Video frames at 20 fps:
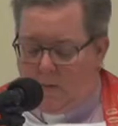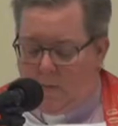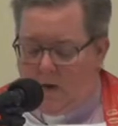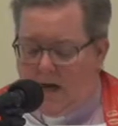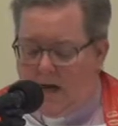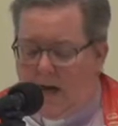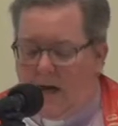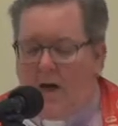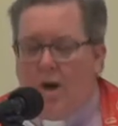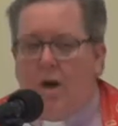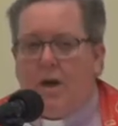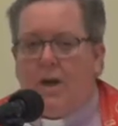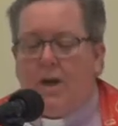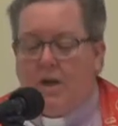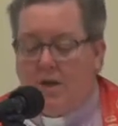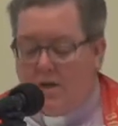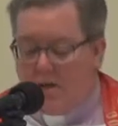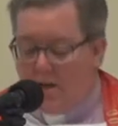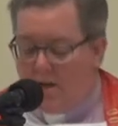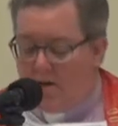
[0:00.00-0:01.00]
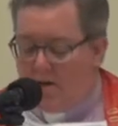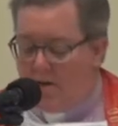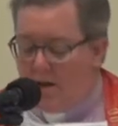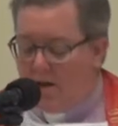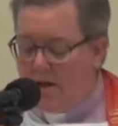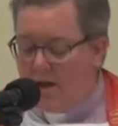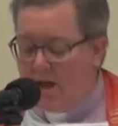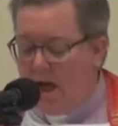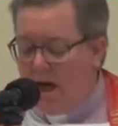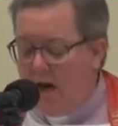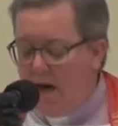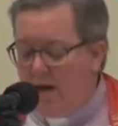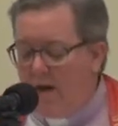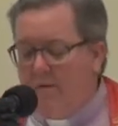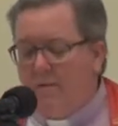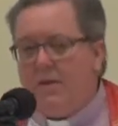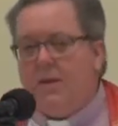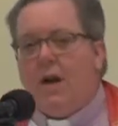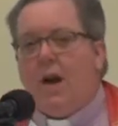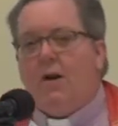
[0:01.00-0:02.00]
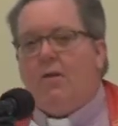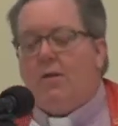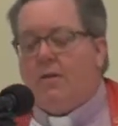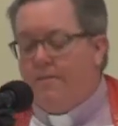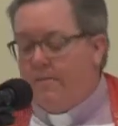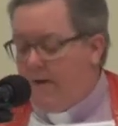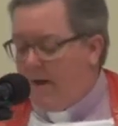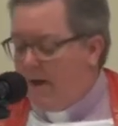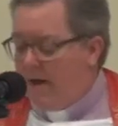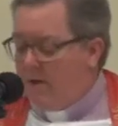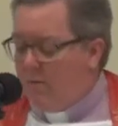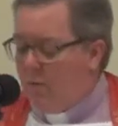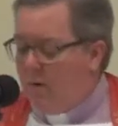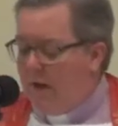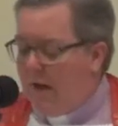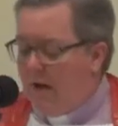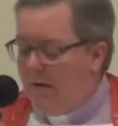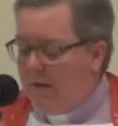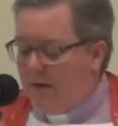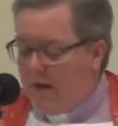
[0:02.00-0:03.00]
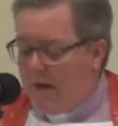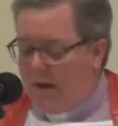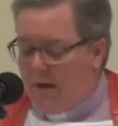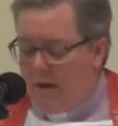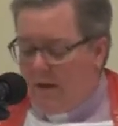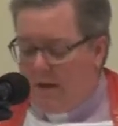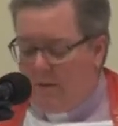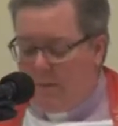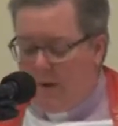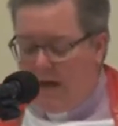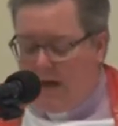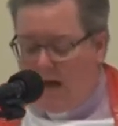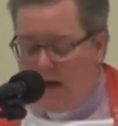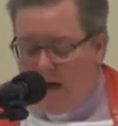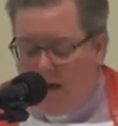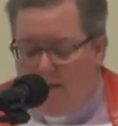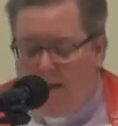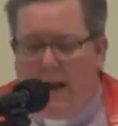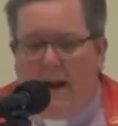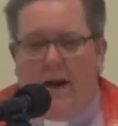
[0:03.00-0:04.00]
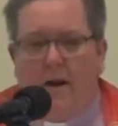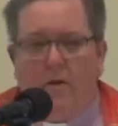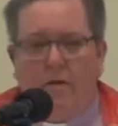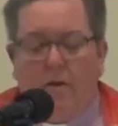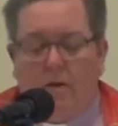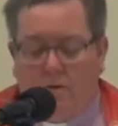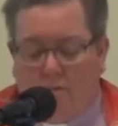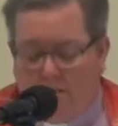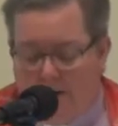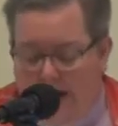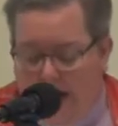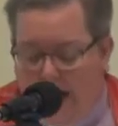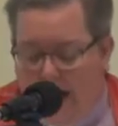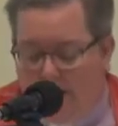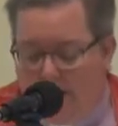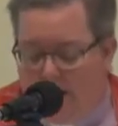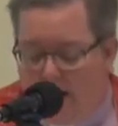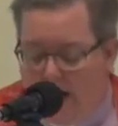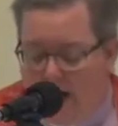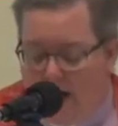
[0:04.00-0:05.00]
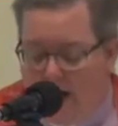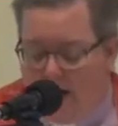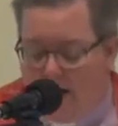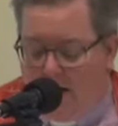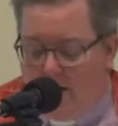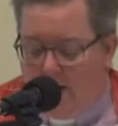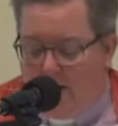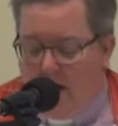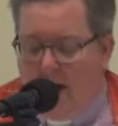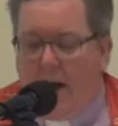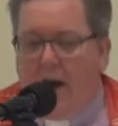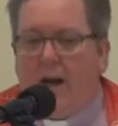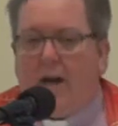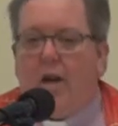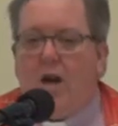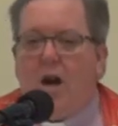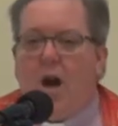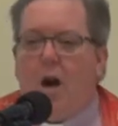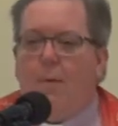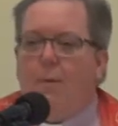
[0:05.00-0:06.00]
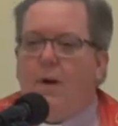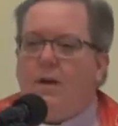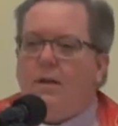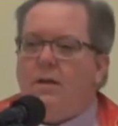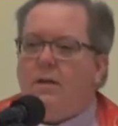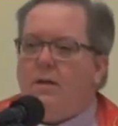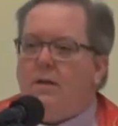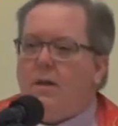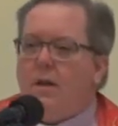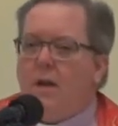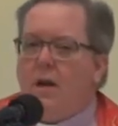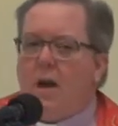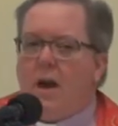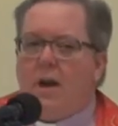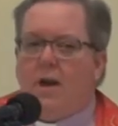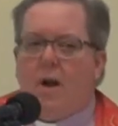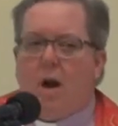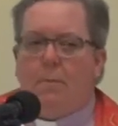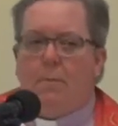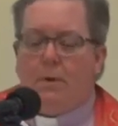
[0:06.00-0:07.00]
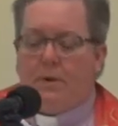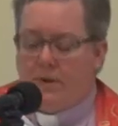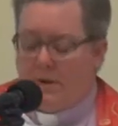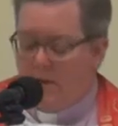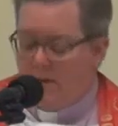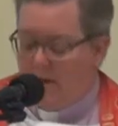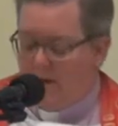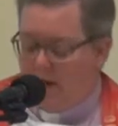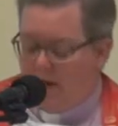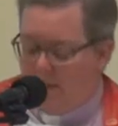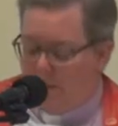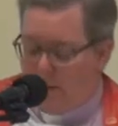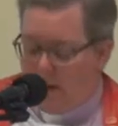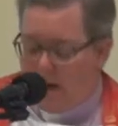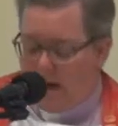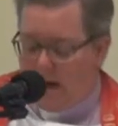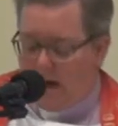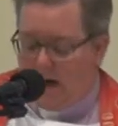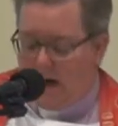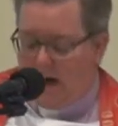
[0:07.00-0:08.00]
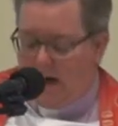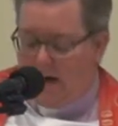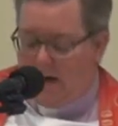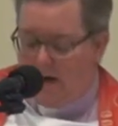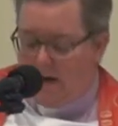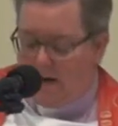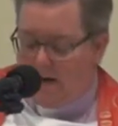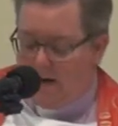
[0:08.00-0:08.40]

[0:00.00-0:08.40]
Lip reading: We cannot consider this kind of sacrifice without speaking aloud the reality that economics and opportunity play